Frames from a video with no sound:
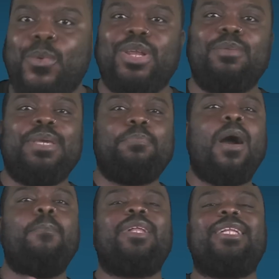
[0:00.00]
Would he be
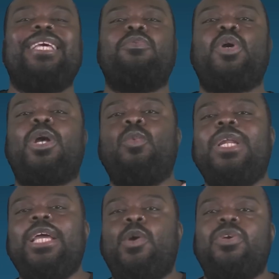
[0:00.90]
publicly re
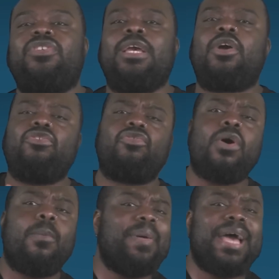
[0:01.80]
relinquishing
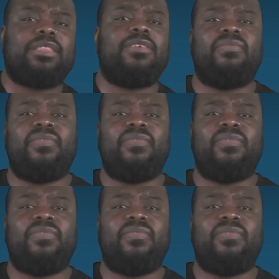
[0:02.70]
control back to